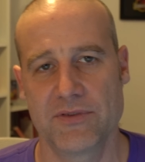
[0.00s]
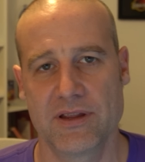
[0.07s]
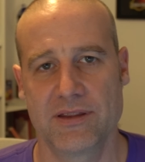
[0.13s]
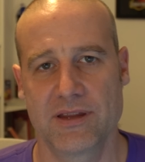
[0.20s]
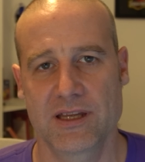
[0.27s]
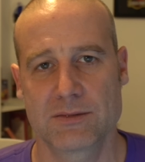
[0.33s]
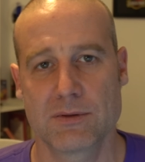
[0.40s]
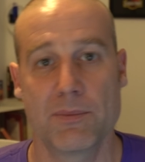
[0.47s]
And
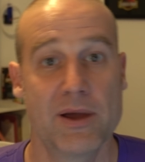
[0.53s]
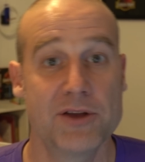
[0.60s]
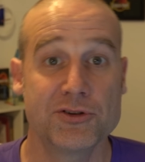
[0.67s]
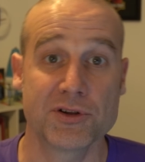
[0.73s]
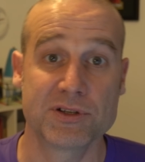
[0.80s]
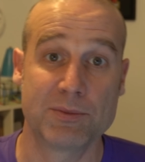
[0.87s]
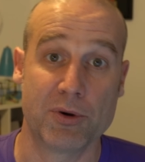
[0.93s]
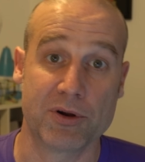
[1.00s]
thanks to my
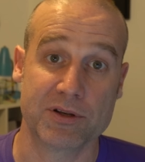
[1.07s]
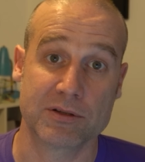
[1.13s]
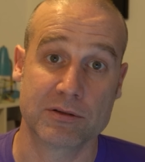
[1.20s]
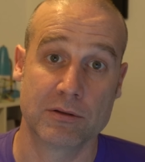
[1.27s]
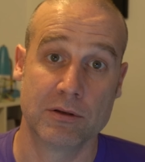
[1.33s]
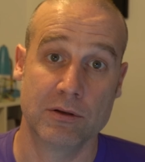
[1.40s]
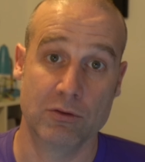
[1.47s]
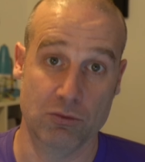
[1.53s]
Patreon supporters
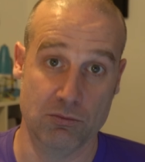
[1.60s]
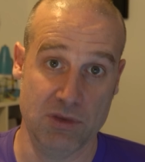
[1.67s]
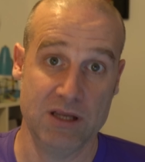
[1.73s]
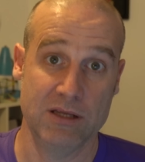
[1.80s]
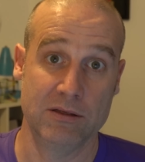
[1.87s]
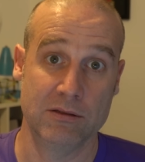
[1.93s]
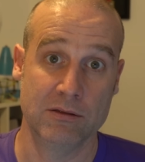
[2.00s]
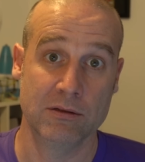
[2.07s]
who
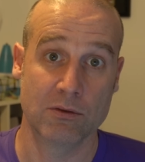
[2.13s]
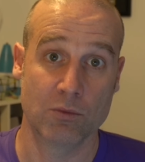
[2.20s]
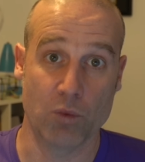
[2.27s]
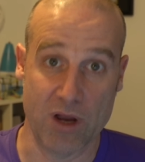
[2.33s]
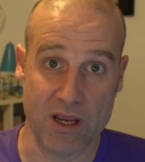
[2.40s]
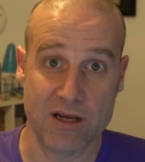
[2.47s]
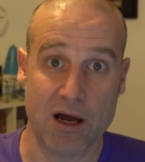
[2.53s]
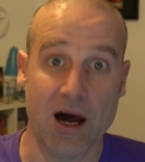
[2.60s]
mean
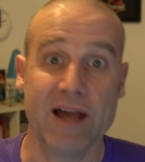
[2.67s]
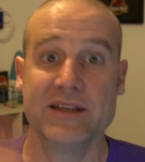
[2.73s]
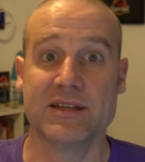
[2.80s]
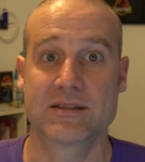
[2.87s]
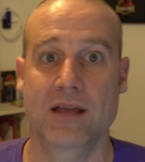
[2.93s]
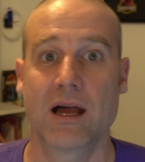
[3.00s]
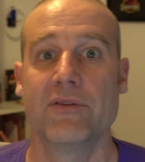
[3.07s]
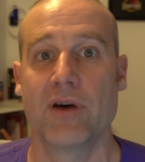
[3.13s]
when I
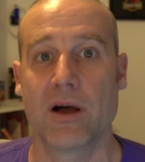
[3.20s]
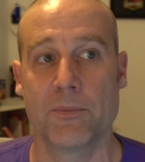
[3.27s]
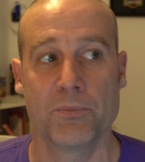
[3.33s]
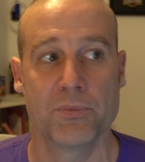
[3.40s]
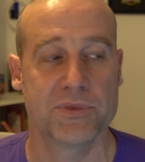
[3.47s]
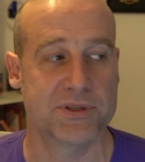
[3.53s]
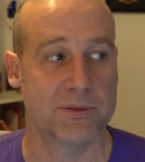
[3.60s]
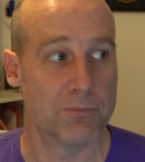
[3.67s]
discover
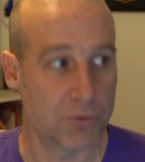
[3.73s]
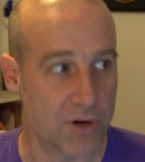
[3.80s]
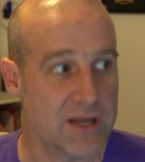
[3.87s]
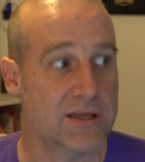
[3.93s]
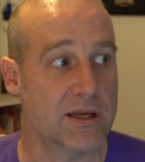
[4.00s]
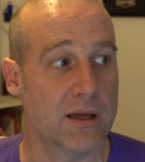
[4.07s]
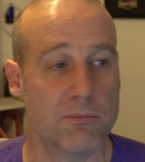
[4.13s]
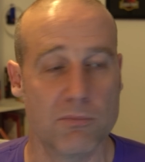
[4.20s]
some
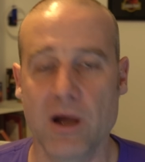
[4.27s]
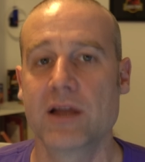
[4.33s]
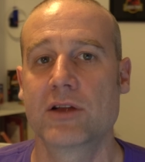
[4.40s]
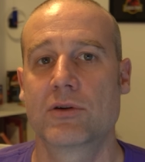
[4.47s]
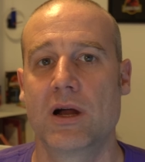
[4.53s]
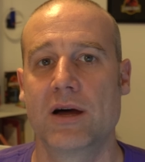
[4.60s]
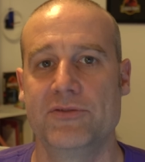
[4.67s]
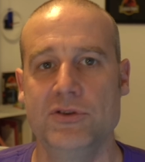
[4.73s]
breaking
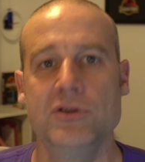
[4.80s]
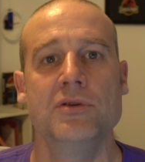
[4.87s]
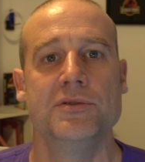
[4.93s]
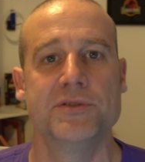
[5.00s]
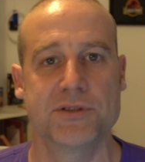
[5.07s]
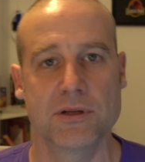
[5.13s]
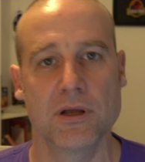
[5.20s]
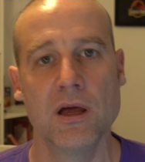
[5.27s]
Minecraft
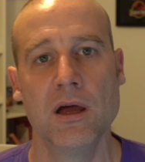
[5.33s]
news